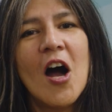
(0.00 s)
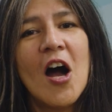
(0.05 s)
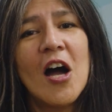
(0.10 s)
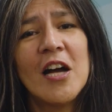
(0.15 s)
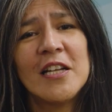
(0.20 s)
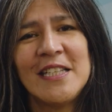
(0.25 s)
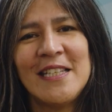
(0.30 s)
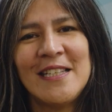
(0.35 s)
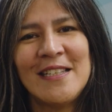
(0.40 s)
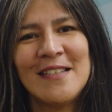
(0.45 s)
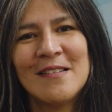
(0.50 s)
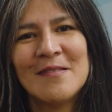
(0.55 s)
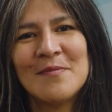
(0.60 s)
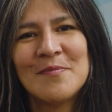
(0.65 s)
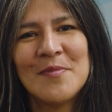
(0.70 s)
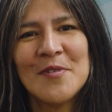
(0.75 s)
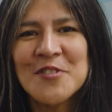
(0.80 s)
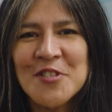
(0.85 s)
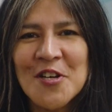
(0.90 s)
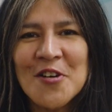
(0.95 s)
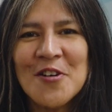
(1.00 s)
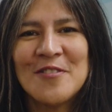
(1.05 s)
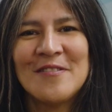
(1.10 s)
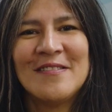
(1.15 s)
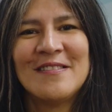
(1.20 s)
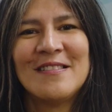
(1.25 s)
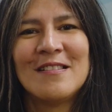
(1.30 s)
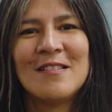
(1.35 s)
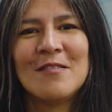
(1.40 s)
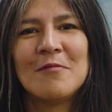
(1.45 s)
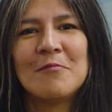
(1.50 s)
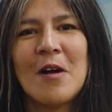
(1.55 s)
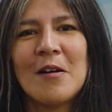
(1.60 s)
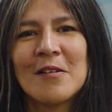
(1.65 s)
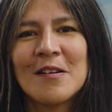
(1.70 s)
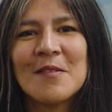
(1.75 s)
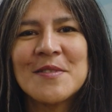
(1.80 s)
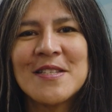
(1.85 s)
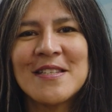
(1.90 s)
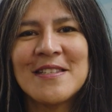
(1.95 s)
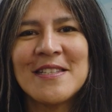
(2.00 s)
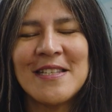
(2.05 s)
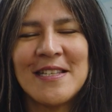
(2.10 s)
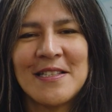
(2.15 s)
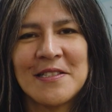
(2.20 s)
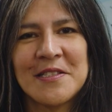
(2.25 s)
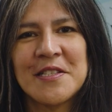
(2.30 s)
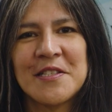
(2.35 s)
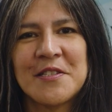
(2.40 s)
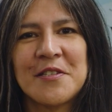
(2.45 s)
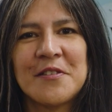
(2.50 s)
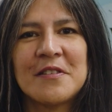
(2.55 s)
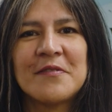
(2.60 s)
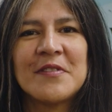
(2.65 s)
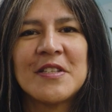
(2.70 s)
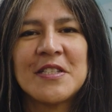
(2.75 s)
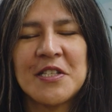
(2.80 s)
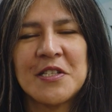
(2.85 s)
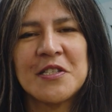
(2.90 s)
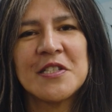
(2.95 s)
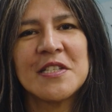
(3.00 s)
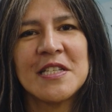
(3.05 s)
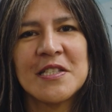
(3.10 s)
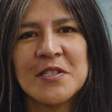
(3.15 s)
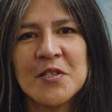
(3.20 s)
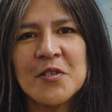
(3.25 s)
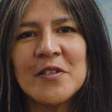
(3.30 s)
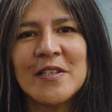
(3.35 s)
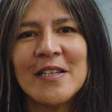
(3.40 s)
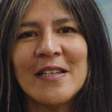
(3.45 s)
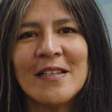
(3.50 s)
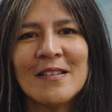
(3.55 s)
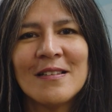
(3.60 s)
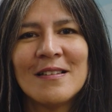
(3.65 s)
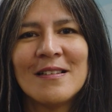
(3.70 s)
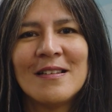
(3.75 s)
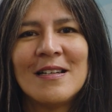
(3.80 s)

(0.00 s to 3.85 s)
Ani, boozhoo. Welcome to the Institute of Indigenous Learning.